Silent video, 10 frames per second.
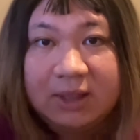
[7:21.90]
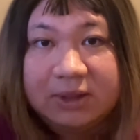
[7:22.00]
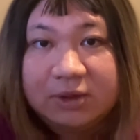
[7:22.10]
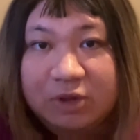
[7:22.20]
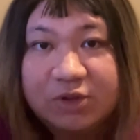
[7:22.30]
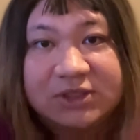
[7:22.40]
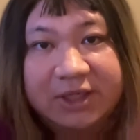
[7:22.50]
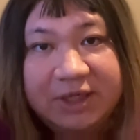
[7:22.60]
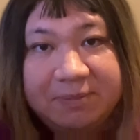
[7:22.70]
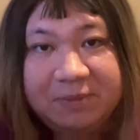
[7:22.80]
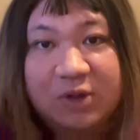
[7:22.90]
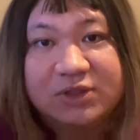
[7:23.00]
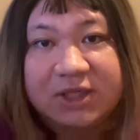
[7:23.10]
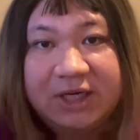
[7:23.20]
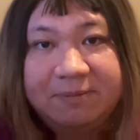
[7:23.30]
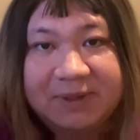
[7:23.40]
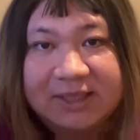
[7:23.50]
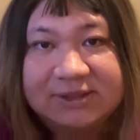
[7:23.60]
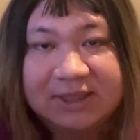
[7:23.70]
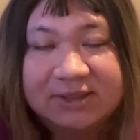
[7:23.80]
those are the
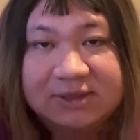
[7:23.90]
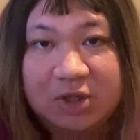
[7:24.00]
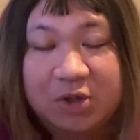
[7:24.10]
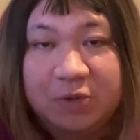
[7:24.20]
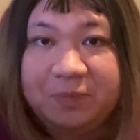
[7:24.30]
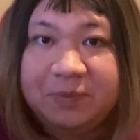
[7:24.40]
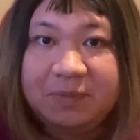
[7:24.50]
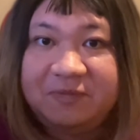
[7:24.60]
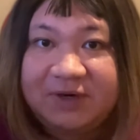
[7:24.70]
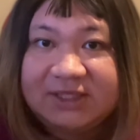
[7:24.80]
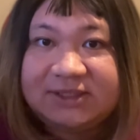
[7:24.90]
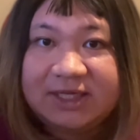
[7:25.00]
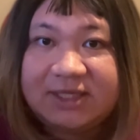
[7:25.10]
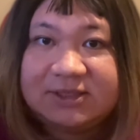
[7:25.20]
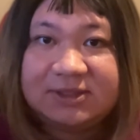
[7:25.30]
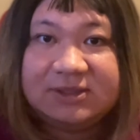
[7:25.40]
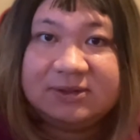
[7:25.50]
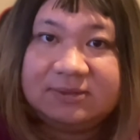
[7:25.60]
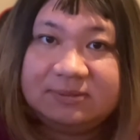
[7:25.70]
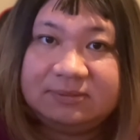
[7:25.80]
process. So first is
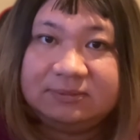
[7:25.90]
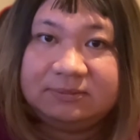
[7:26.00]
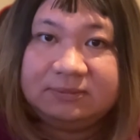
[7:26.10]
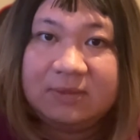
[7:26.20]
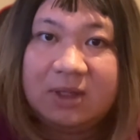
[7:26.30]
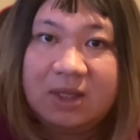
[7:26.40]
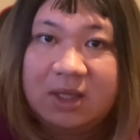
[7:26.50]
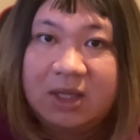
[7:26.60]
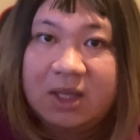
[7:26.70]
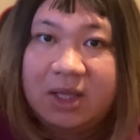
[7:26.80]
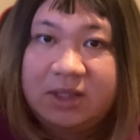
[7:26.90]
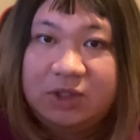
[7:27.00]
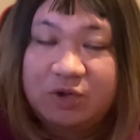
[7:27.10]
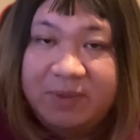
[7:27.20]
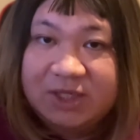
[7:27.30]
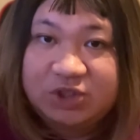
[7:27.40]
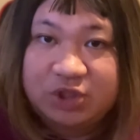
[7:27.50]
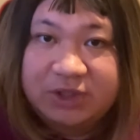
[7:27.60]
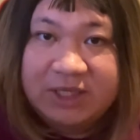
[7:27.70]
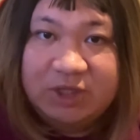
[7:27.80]
you make
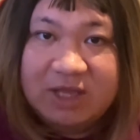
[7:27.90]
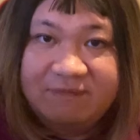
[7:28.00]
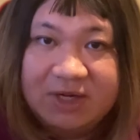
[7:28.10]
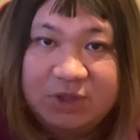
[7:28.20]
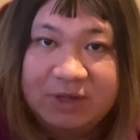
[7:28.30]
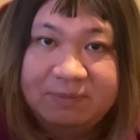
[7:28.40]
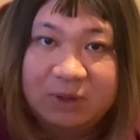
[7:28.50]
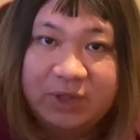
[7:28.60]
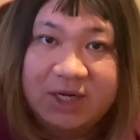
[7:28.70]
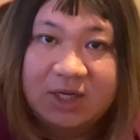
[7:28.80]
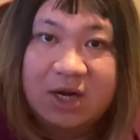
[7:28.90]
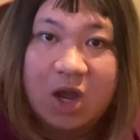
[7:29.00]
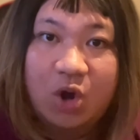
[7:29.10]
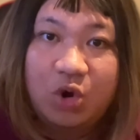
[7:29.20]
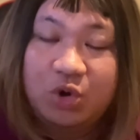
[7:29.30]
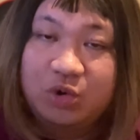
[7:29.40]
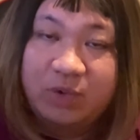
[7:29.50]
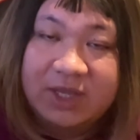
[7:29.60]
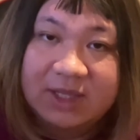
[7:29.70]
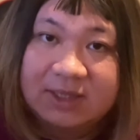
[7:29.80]
sure that you have a new employer who
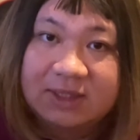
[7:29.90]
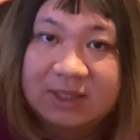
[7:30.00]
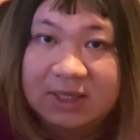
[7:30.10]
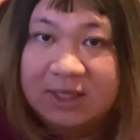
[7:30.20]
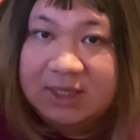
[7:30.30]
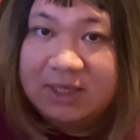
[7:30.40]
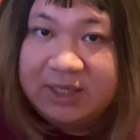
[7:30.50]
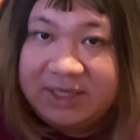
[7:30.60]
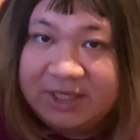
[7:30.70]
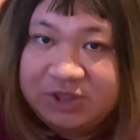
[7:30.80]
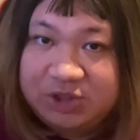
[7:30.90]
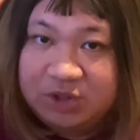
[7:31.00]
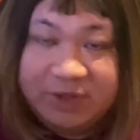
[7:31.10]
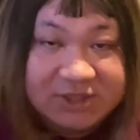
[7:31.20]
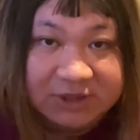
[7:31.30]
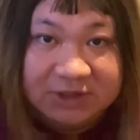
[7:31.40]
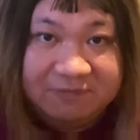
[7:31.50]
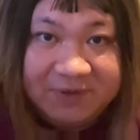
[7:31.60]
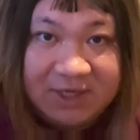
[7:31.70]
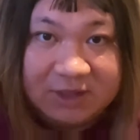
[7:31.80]
will issue a
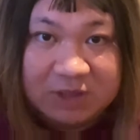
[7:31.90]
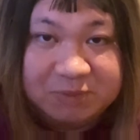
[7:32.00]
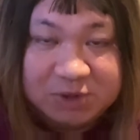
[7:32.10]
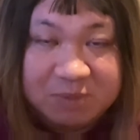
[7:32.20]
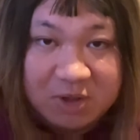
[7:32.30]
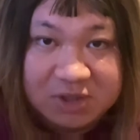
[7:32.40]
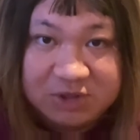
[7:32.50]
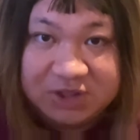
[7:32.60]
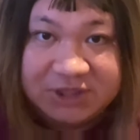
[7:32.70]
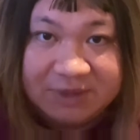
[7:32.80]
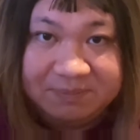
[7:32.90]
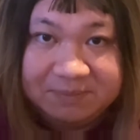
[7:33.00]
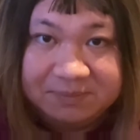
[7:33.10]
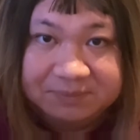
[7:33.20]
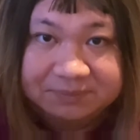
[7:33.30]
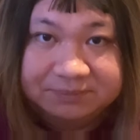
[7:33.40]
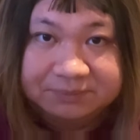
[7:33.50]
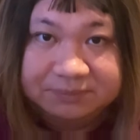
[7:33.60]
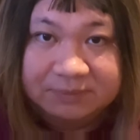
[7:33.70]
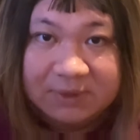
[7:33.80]
certificate of sponsorship.
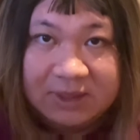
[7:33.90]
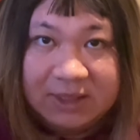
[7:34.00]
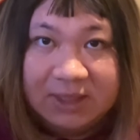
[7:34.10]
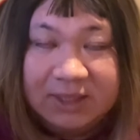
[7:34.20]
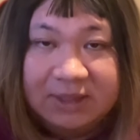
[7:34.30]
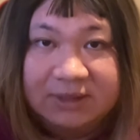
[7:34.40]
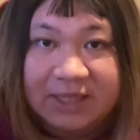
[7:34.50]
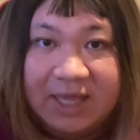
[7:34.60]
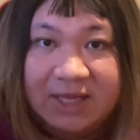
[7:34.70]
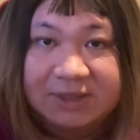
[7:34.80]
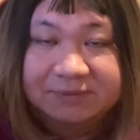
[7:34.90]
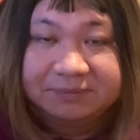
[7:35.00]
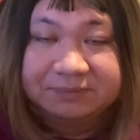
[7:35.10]
Then